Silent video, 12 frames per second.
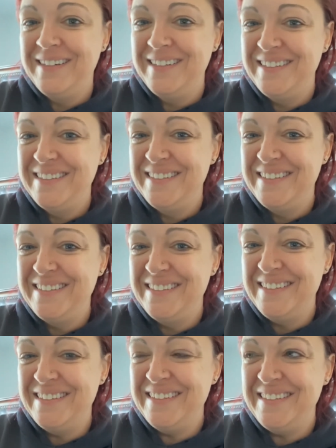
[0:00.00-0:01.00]

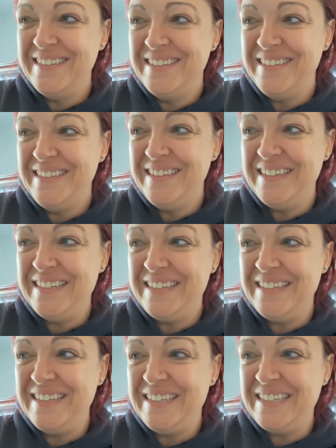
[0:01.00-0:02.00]

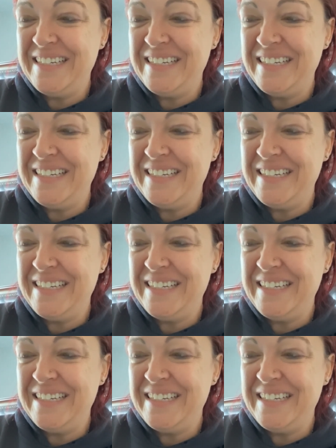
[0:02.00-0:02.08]
[no speech]